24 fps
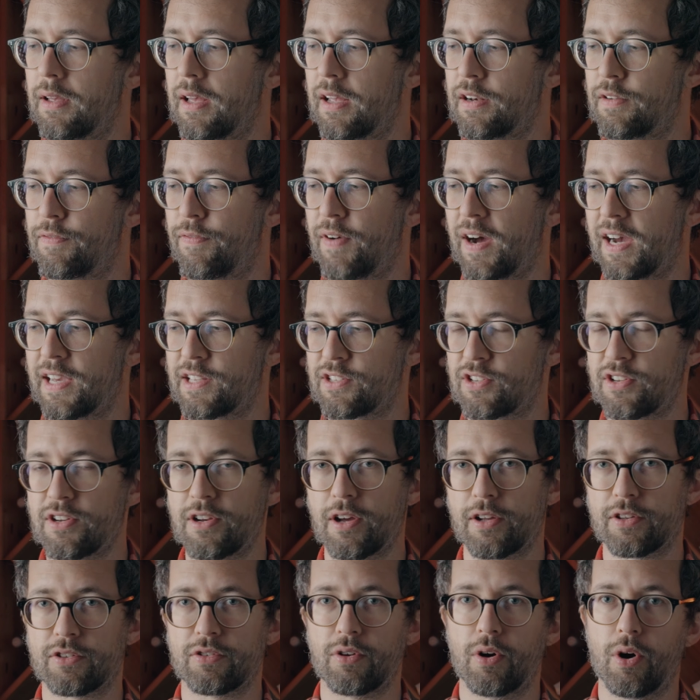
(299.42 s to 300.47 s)
advised
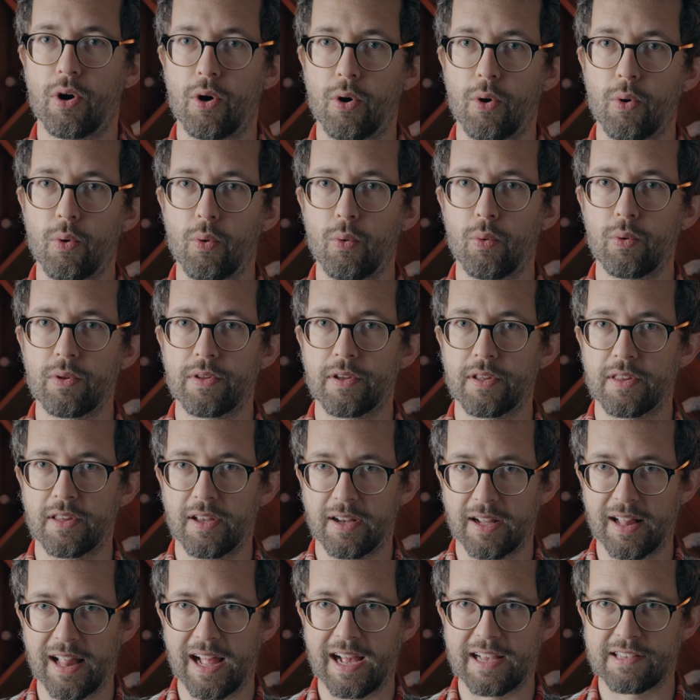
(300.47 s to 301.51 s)
not to hold
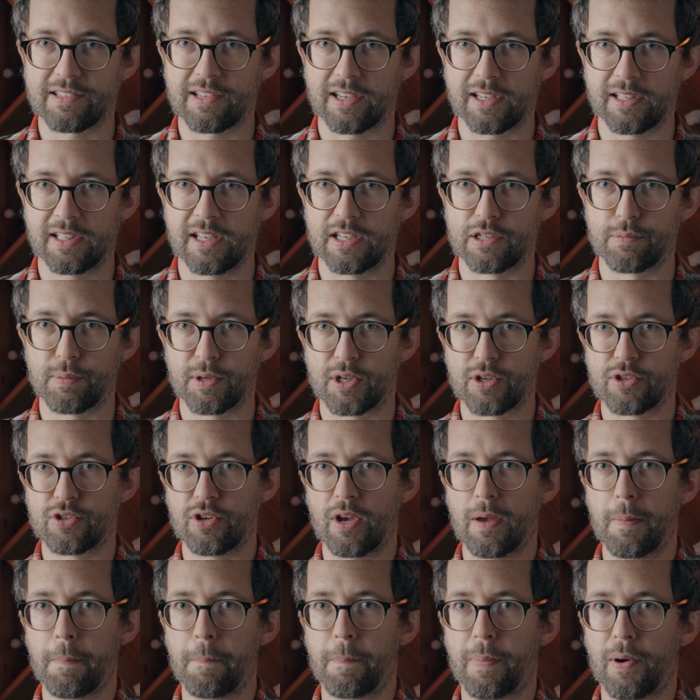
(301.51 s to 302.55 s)
the glass like this because
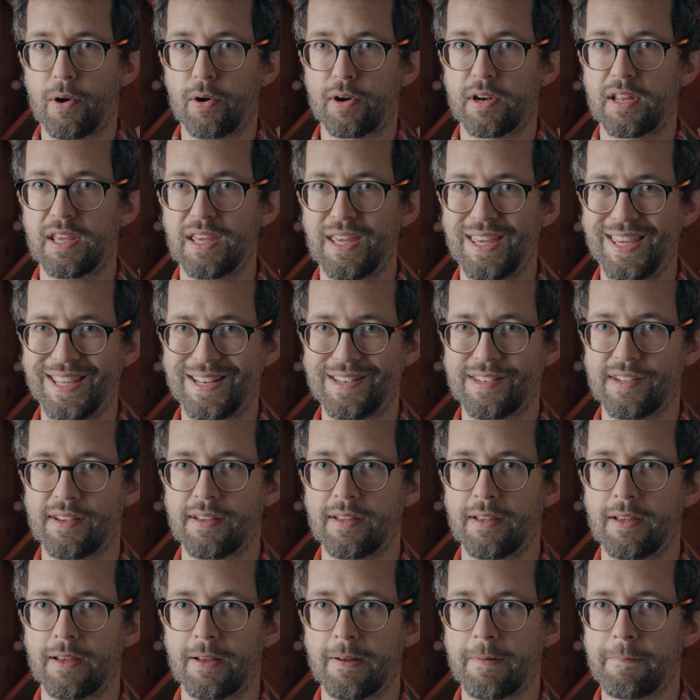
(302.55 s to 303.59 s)
you impart heat
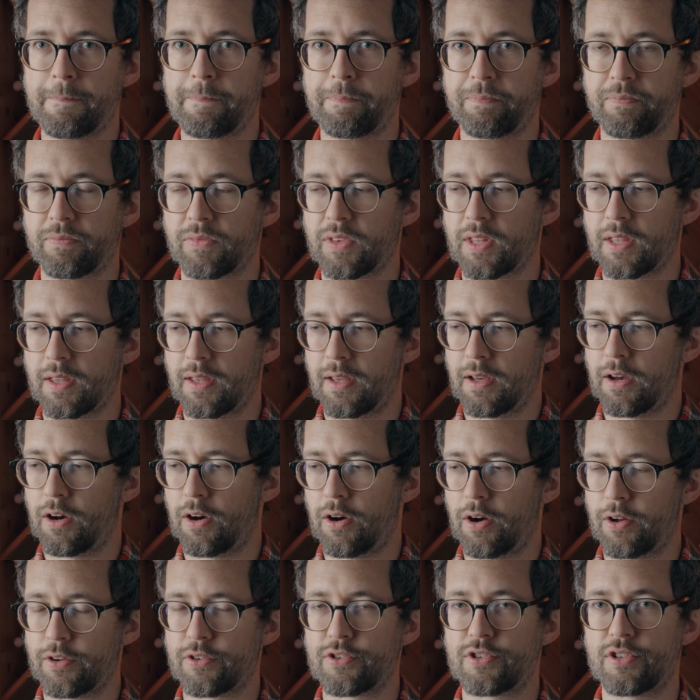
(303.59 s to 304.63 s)

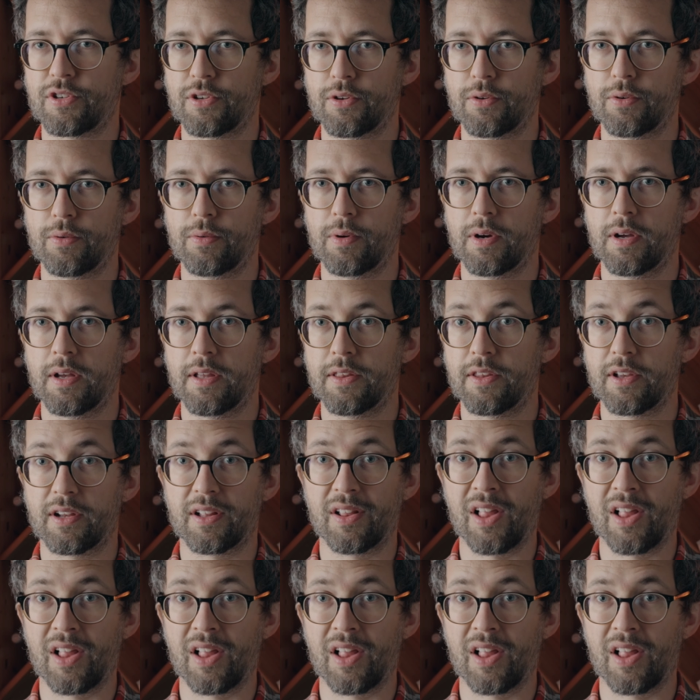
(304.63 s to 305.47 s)
onto the